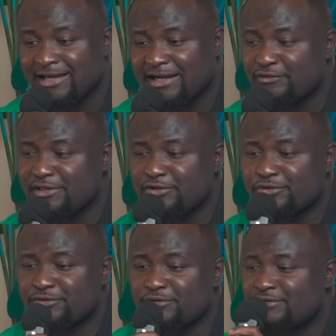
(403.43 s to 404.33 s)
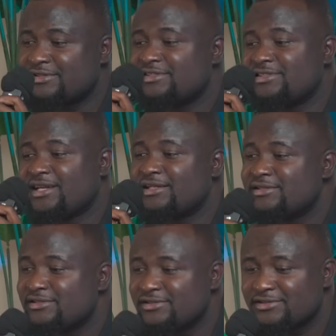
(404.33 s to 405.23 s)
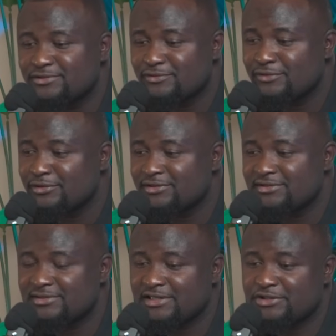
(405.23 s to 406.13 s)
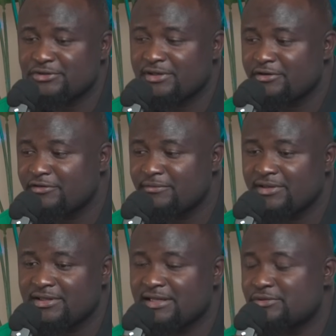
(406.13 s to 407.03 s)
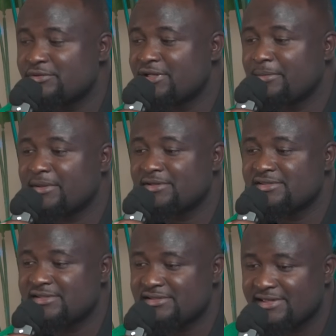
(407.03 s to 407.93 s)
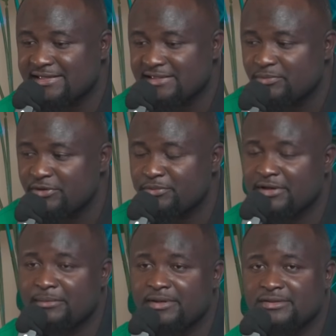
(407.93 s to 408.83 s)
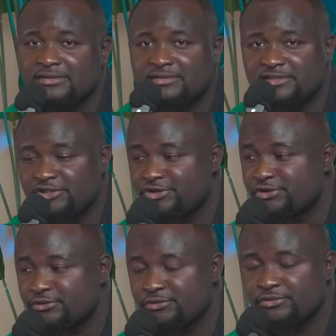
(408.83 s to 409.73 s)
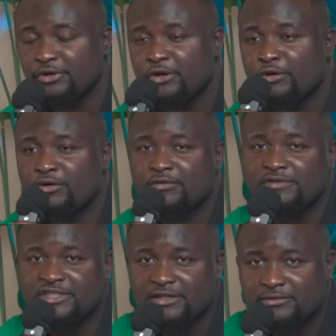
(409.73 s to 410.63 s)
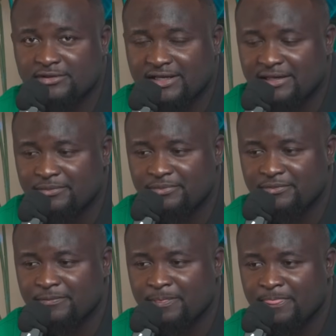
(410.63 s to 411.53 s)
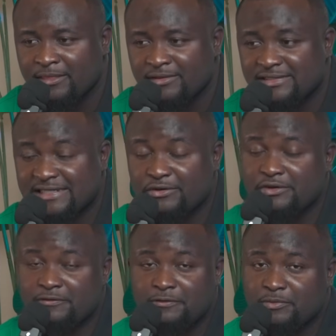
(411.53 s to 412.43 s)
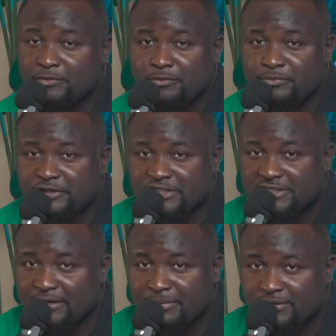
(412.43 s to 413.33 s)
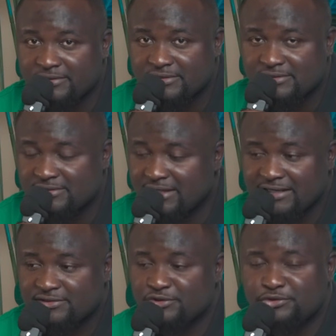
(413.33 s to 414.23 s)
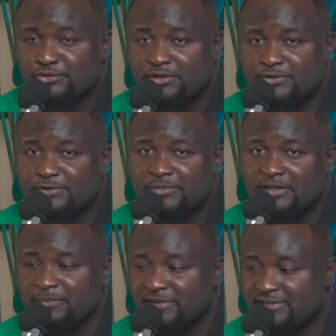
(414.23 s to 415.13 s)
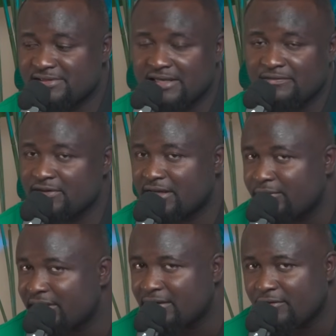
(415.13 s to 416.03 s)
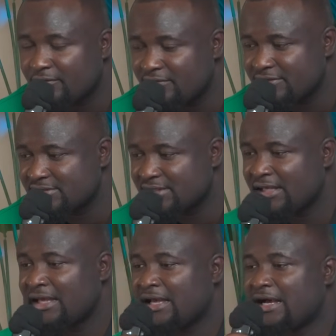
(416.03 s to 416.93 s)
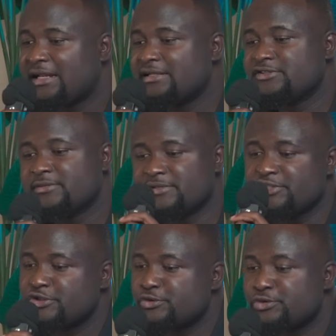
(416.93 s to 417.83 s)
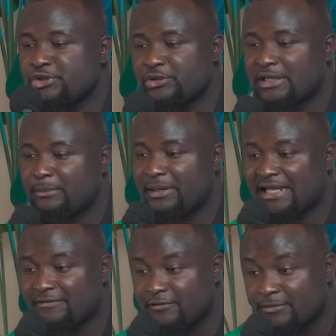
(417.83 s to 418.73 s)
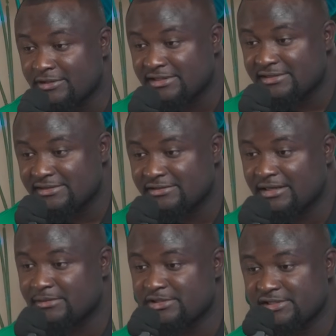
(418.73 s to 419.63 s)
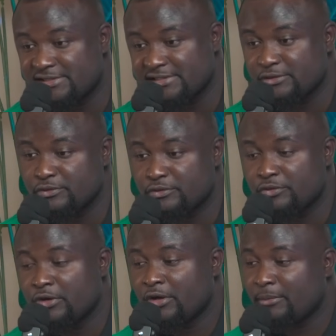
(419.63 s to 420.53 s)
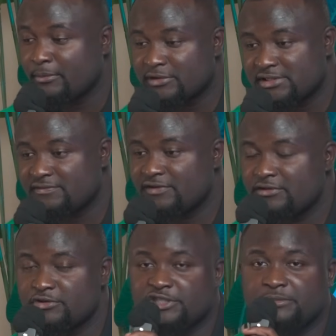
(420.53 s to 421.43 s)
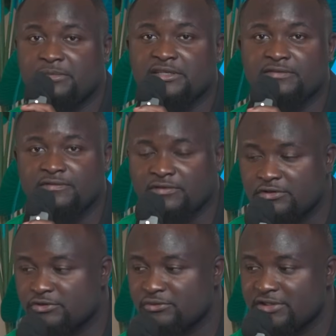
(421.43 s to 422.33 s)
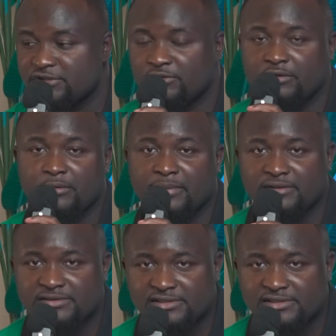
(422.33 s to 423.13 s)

I really don't understand what Nigerian government are doing about sensitizing people about this issue of genotype. There are only few people preaching about it. That's the truth. Not too many persons are even aware of it. And there's something she's doing on her platform on Instagram. She's sickle motivator. She makes videos where she talk about